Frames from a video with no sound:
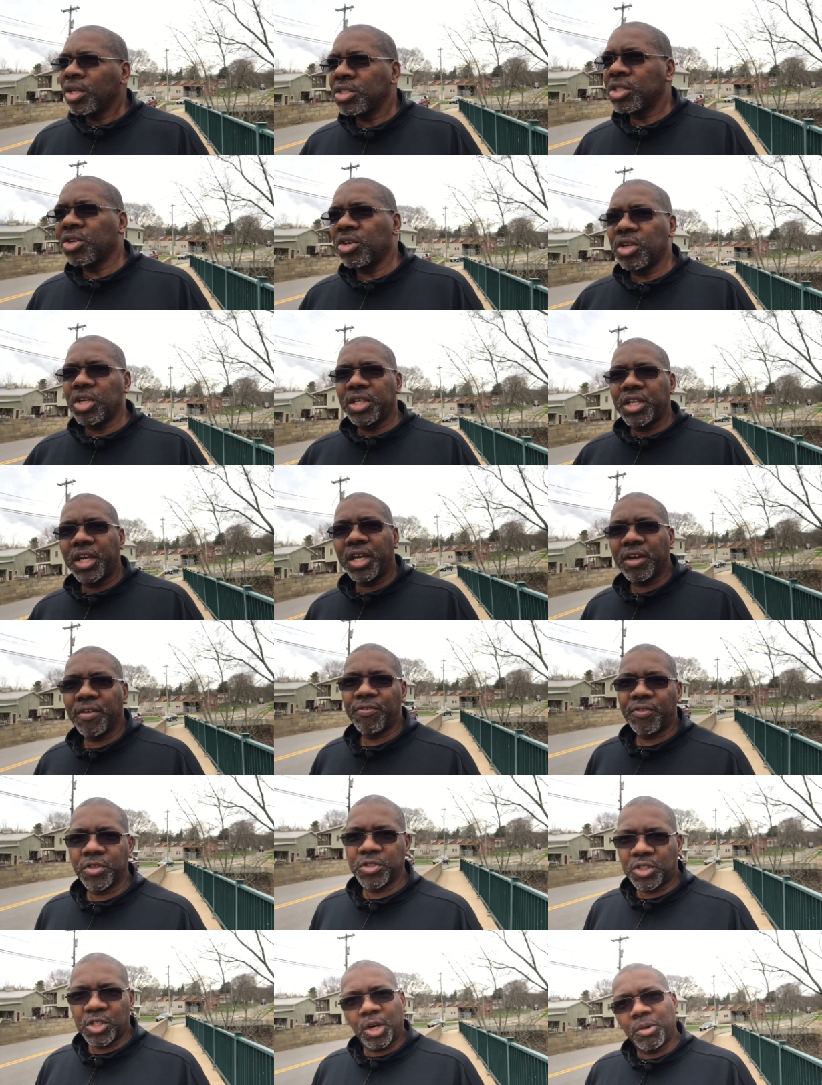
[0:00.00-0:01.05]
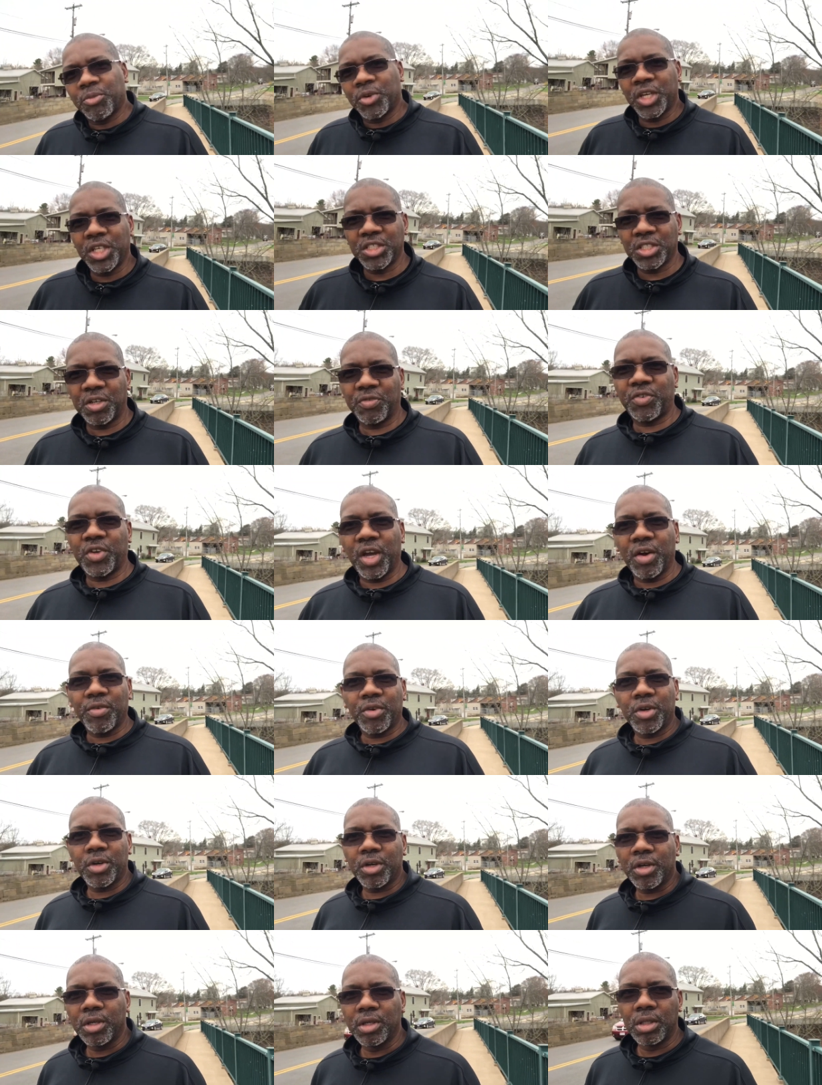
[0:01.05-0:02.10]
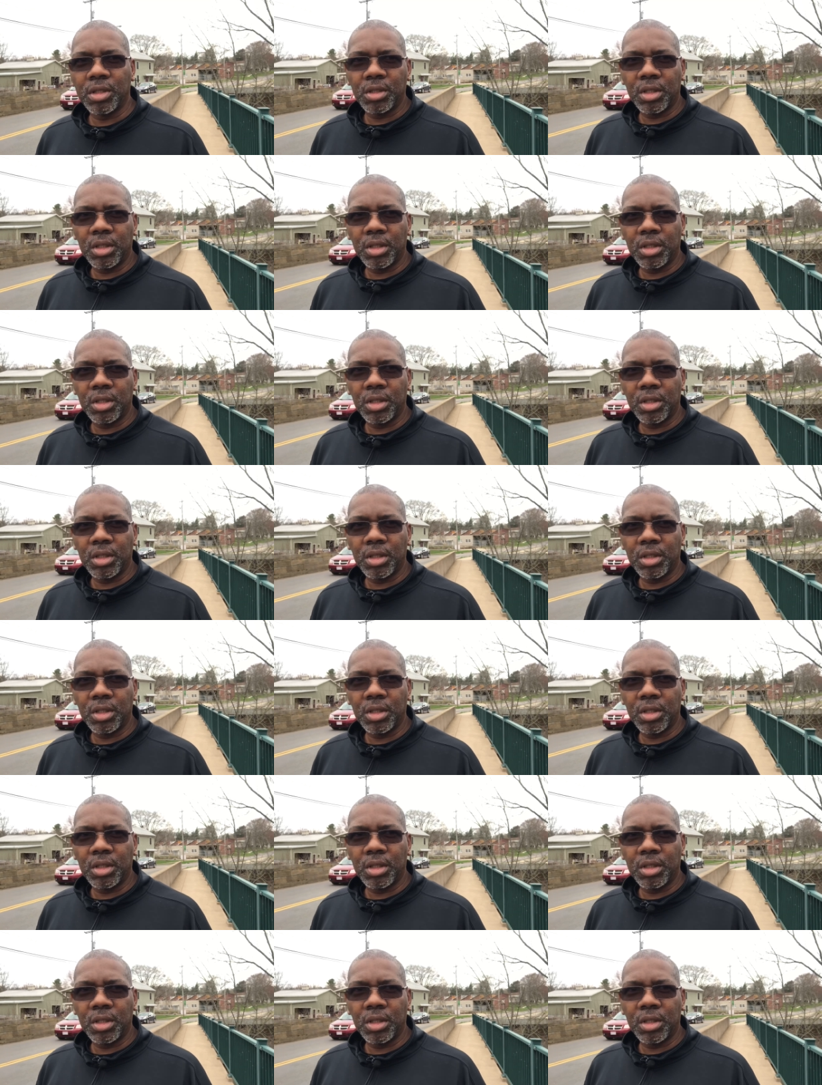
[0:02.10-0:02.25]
So yeah, for some reason, if you ever